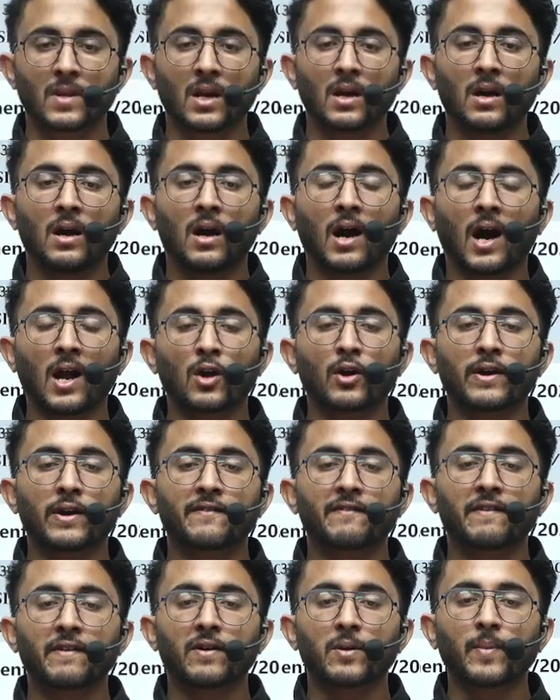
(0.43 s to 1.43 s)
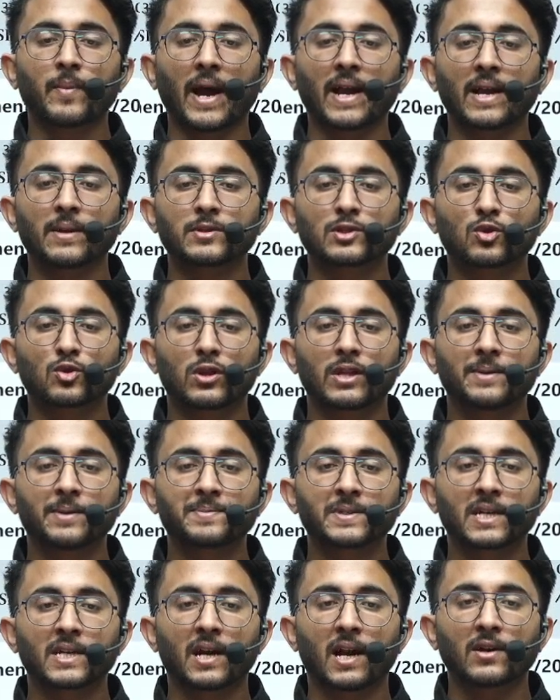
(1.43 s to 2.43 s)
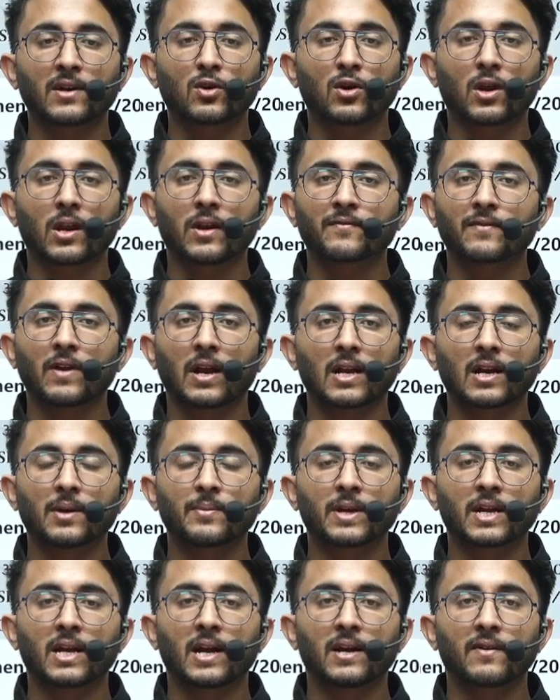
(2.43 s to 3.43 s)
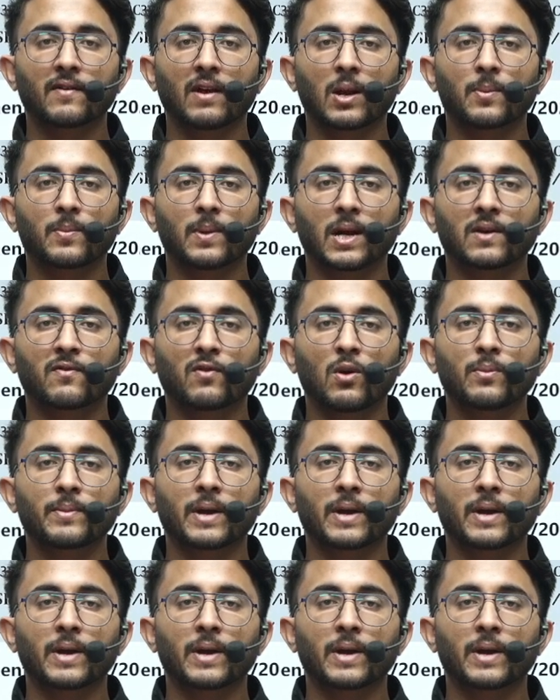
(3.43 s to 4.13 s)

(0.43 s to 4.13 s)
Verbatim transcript: Hello everyone, my name is Kuldeep Singh Rathod and welcome in GATE Wallah platform.